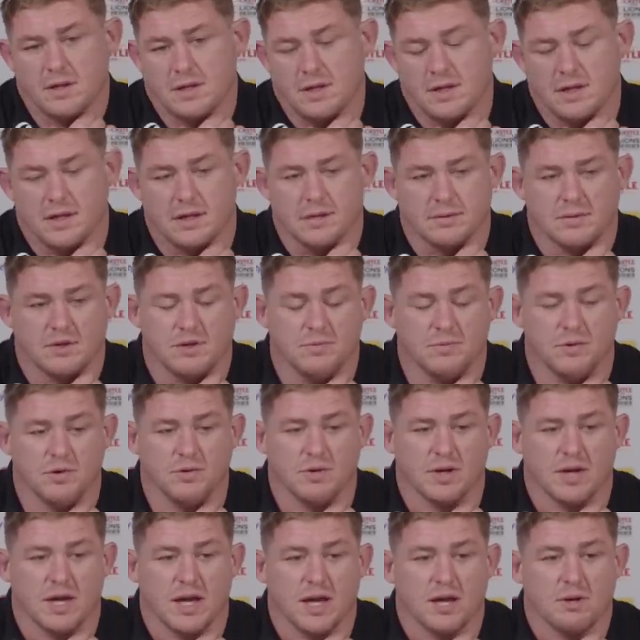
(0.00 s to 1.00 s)
uh,
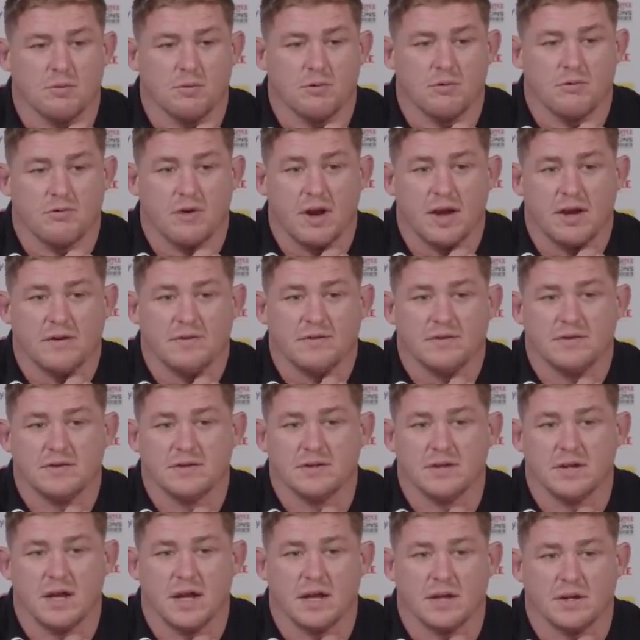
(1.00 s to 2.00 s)
communicate with
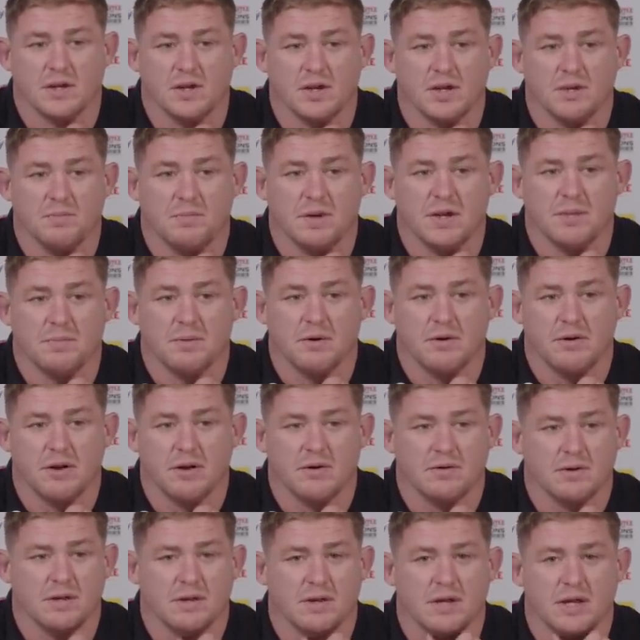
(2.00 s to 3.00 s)
refs and, and guide people
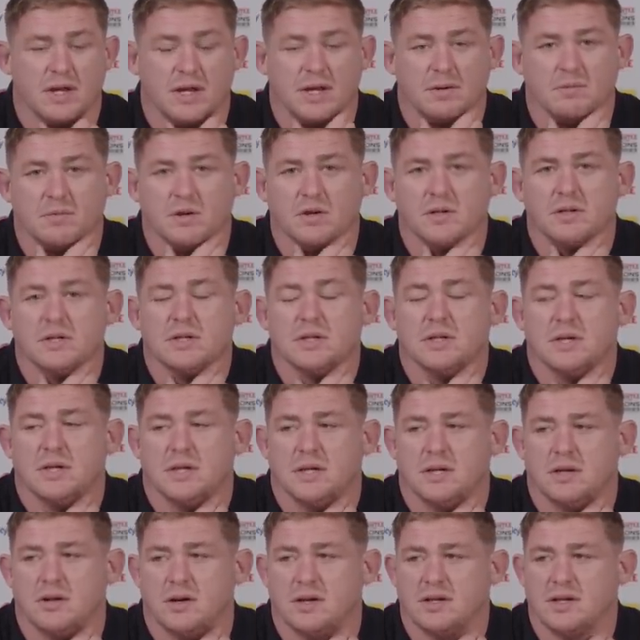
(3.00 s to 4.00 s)
around the thing. But
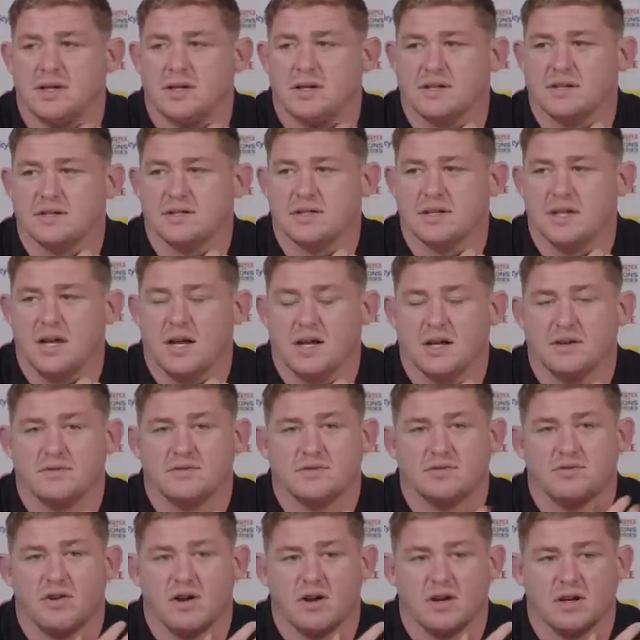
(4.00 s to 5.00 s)
you know, I think there's a lot
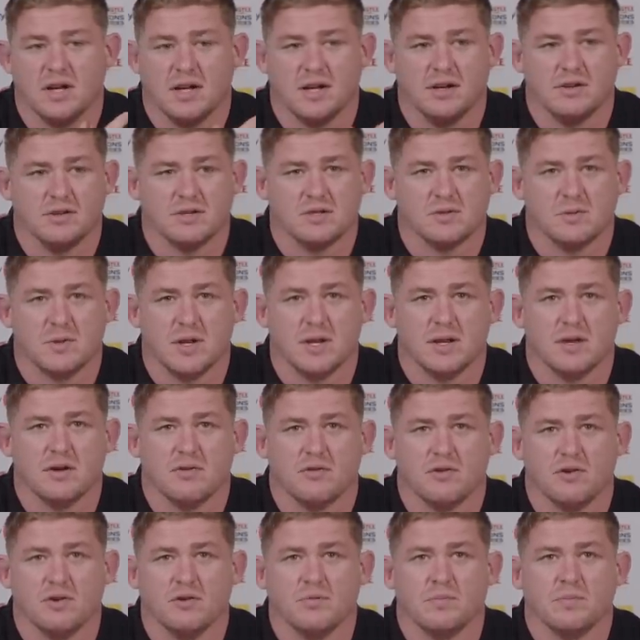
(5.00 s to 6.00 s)
of strong leaders within the
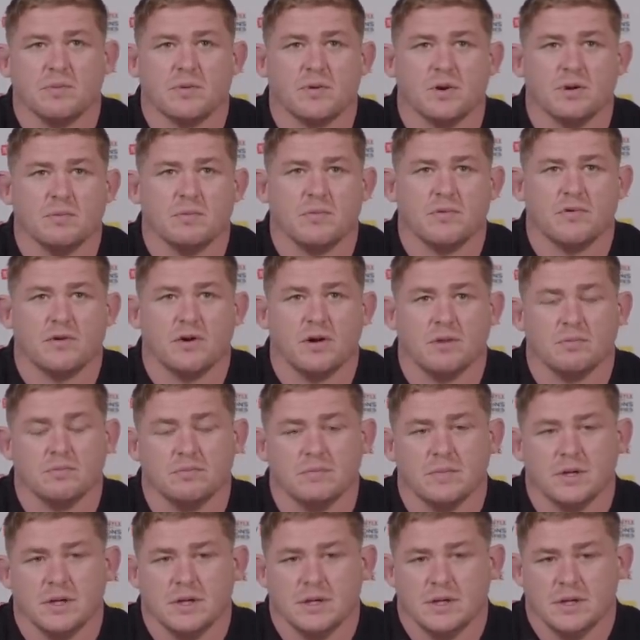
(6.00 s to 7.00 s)
group coming
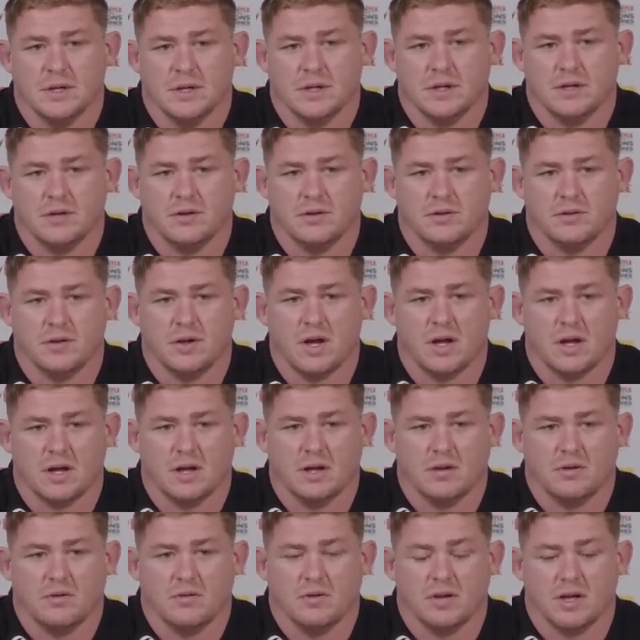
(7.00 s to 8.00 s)
from, you know,
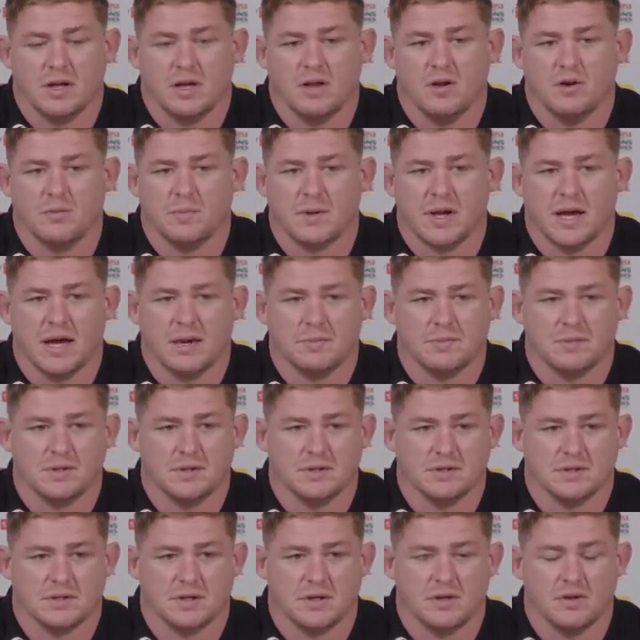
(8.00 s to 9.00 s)
not only club
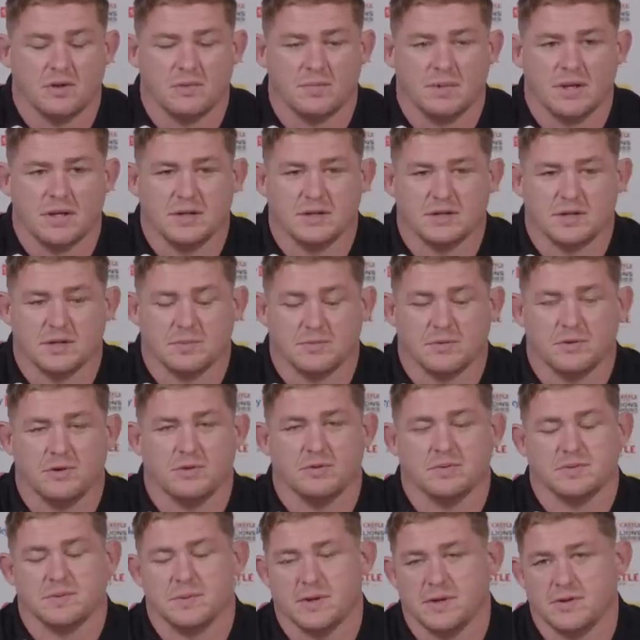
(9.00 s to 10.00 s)
captains or club leadership
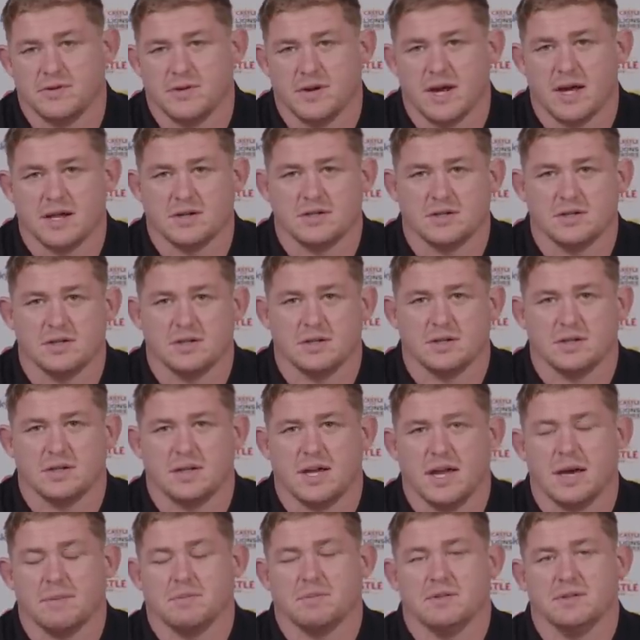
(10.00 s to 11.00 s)
groups, but international
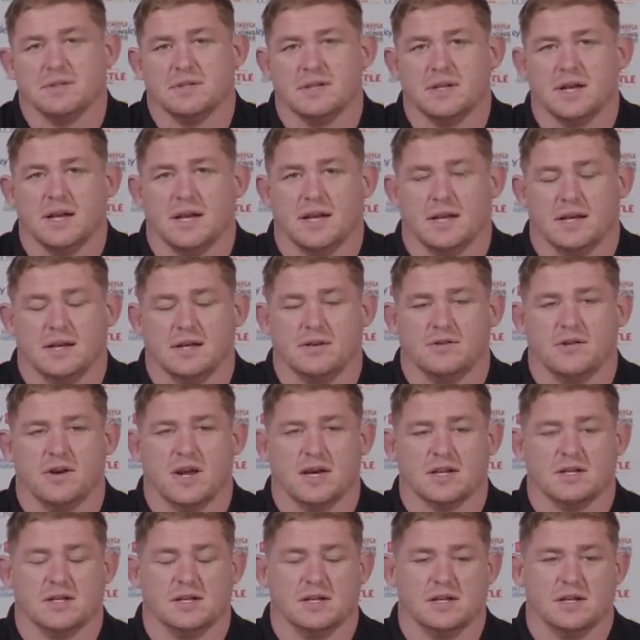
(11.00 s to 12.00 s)
captains and
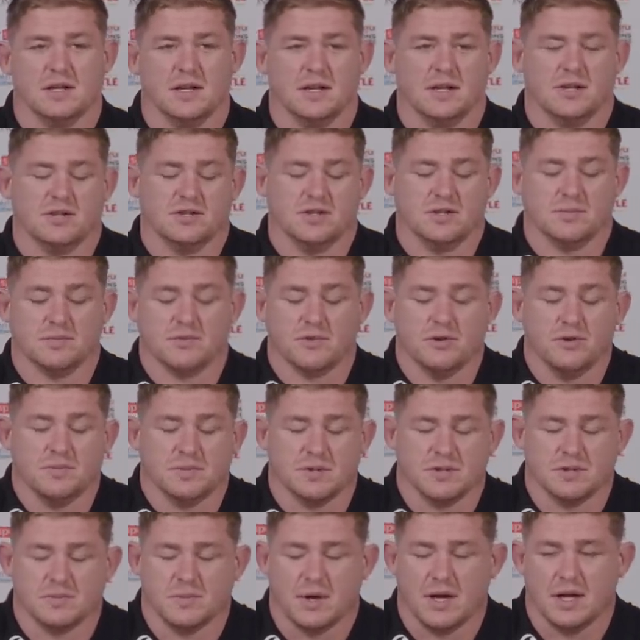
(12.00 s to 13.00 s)
international leadership
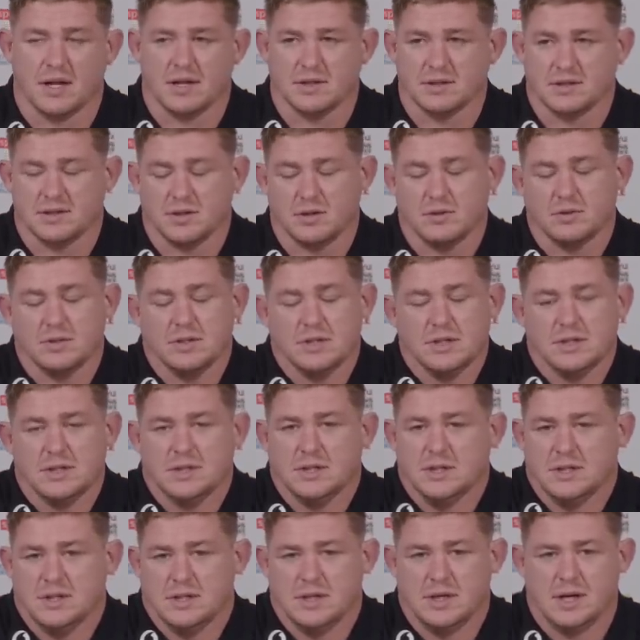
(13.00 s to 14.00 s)
groups as well. So,
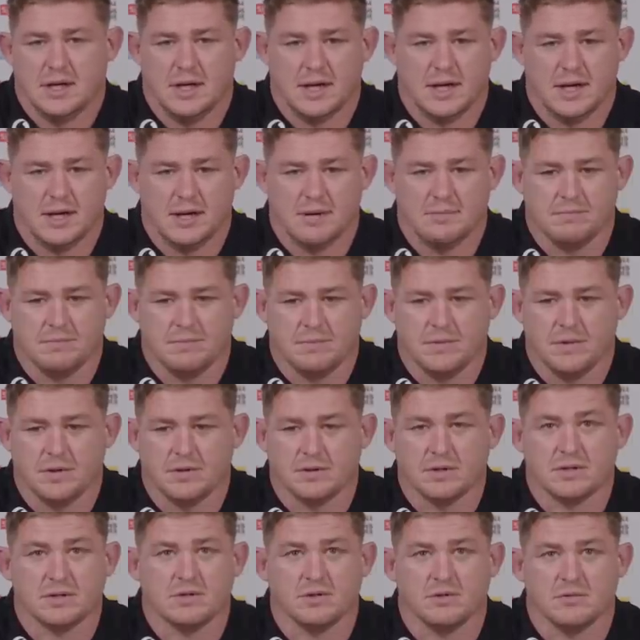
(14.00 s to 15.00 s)
um, you
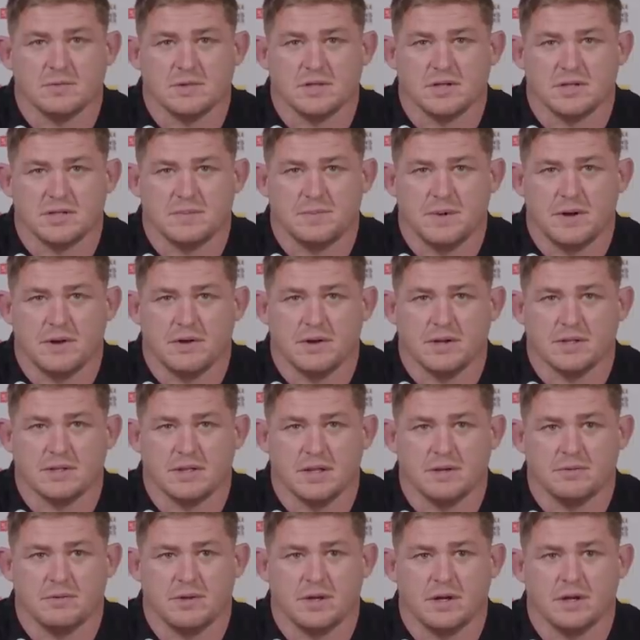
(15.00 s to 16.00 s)
know, there's so much
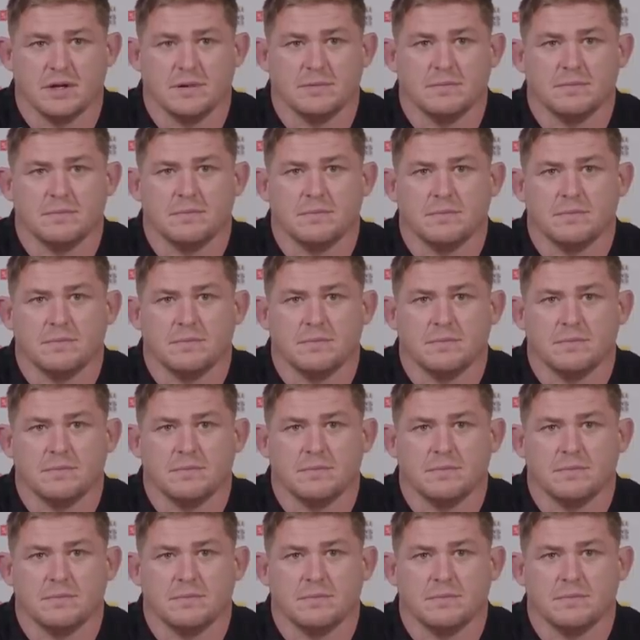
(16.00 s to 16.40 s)
experience out there.